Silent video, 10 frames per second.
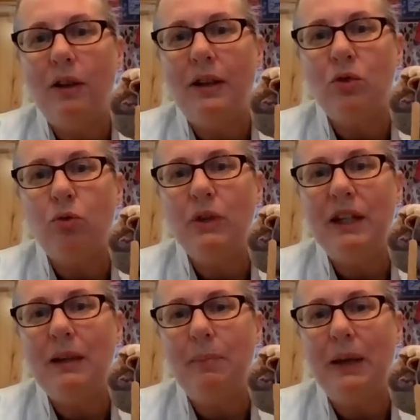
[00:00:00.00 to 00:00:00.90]
This
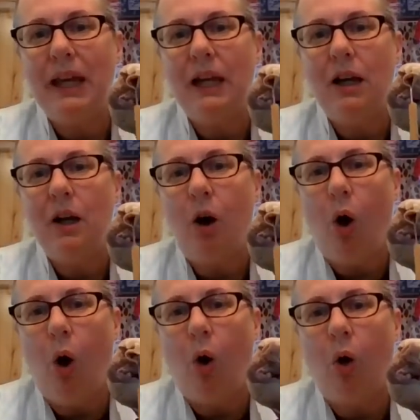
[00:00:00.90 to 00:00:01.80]
really big
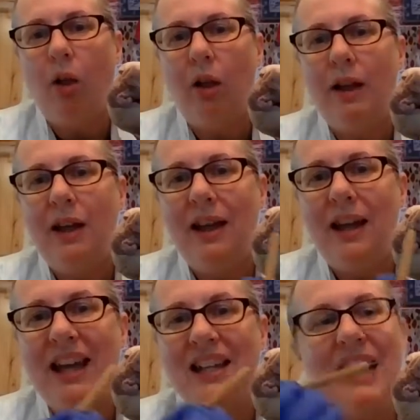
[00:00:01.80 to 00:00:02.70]
hole
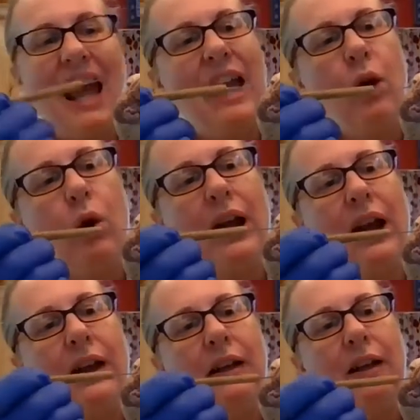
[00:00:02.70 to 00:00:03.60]
is the aorta.